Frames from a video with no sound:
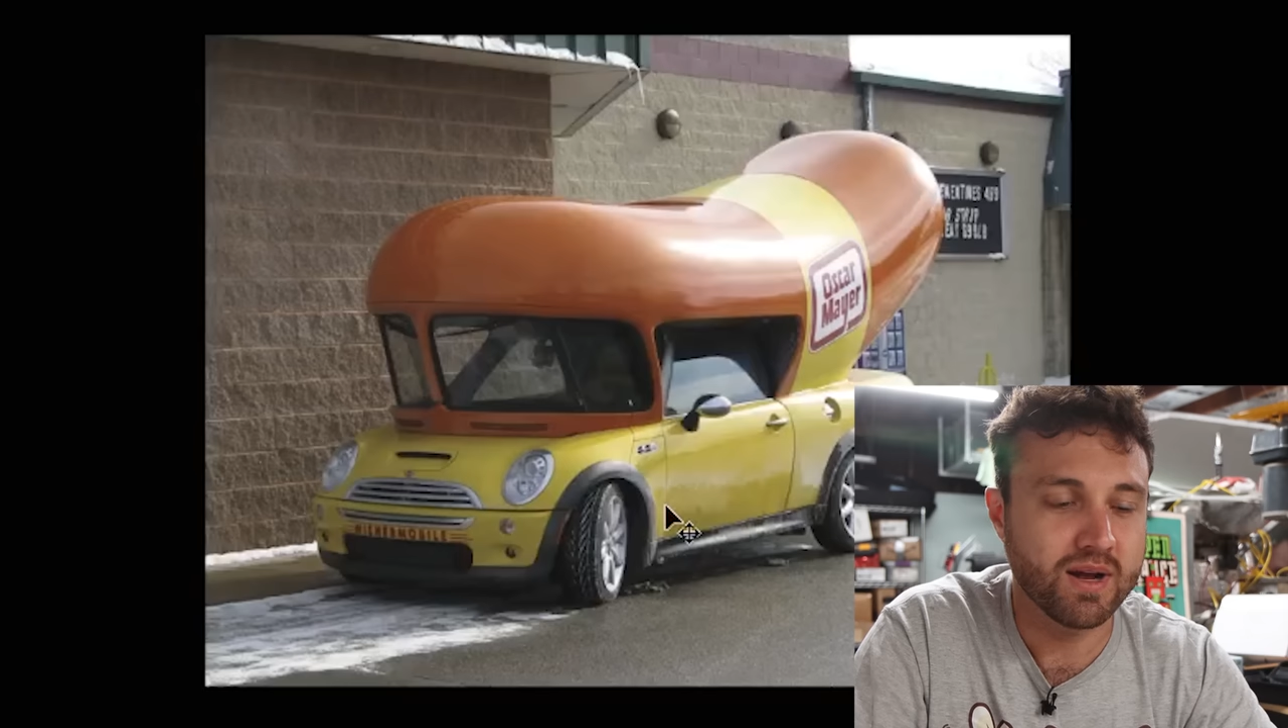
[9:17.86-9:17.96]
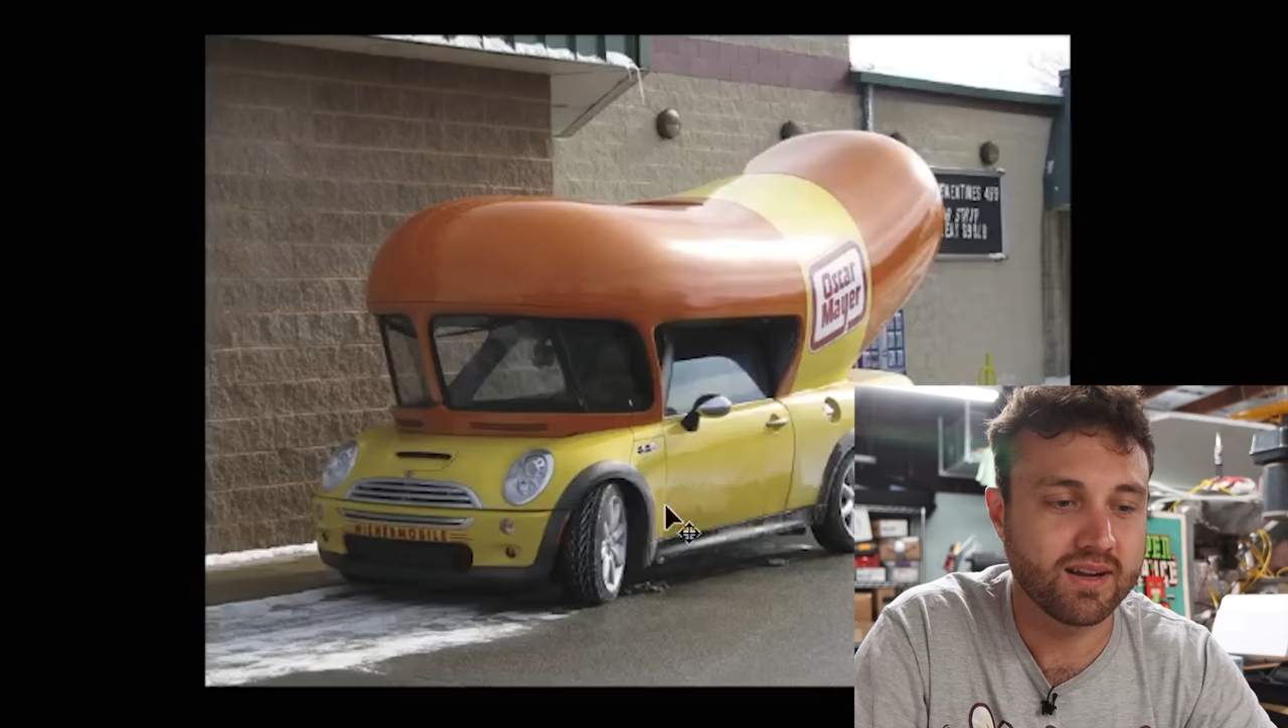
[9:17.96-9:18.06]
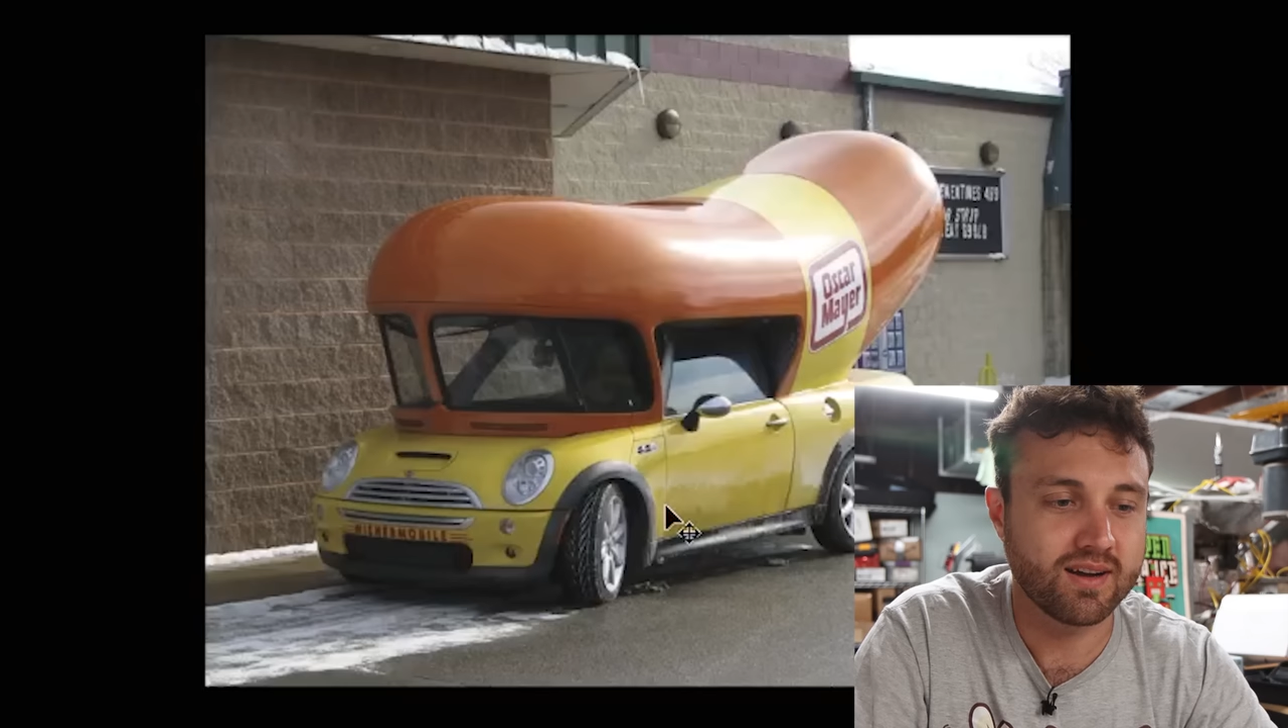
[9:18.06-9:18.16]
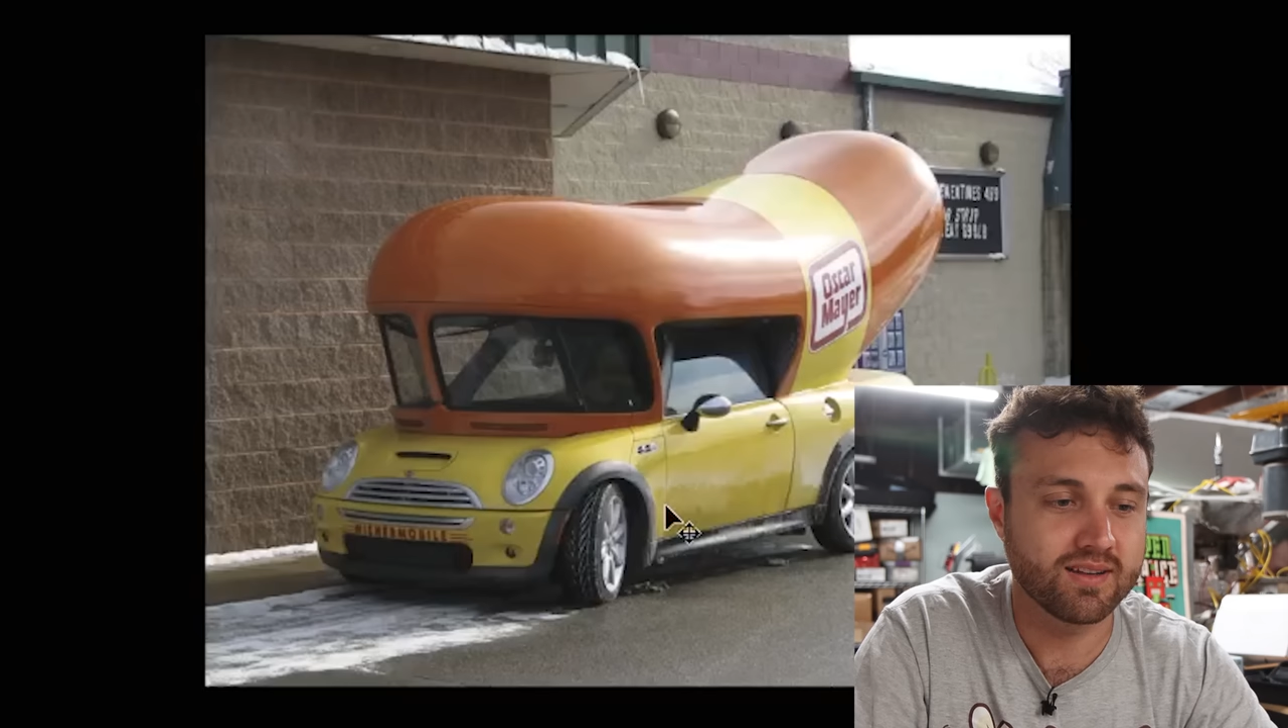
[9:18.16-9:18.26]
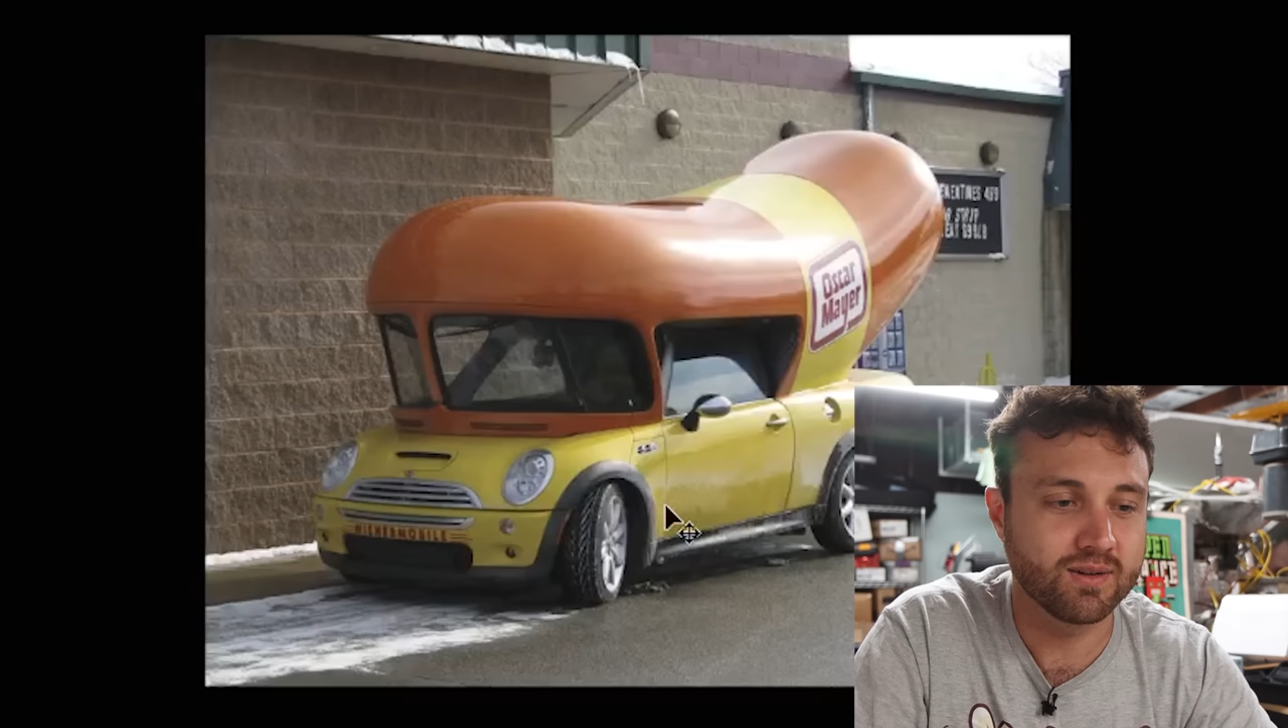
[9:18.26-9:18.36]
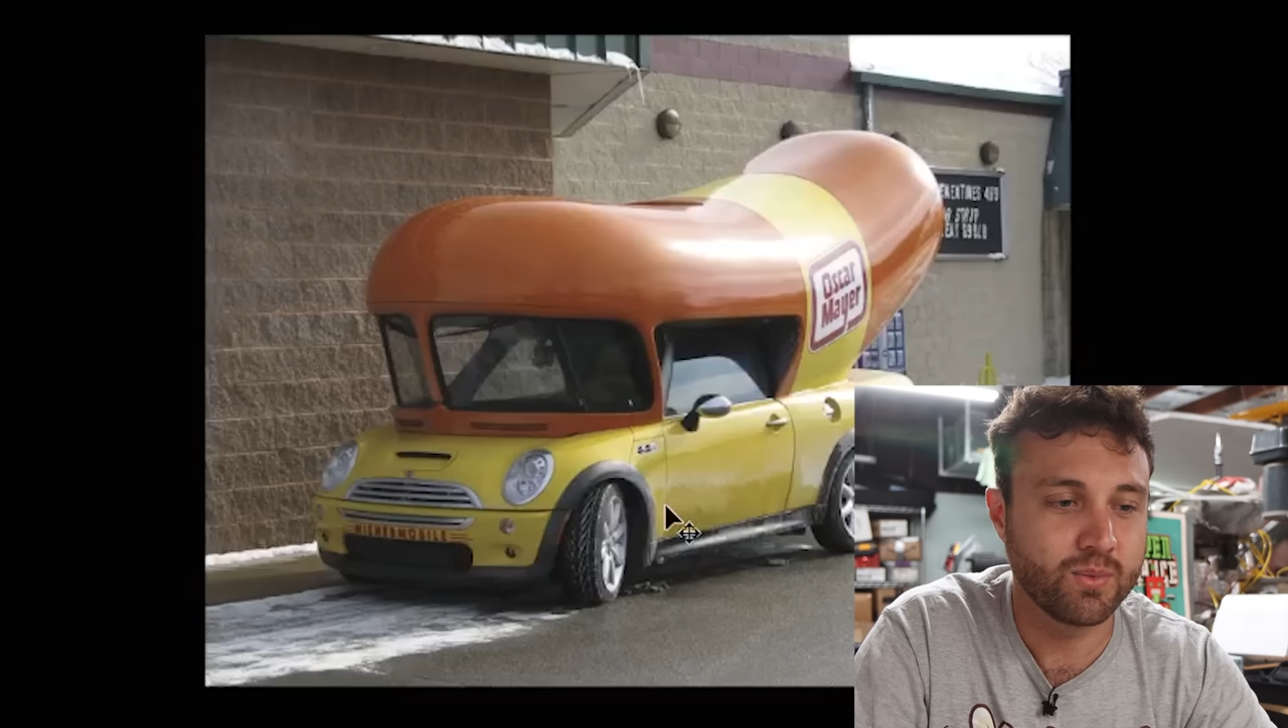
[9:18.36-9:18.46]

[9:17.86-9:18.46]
my God,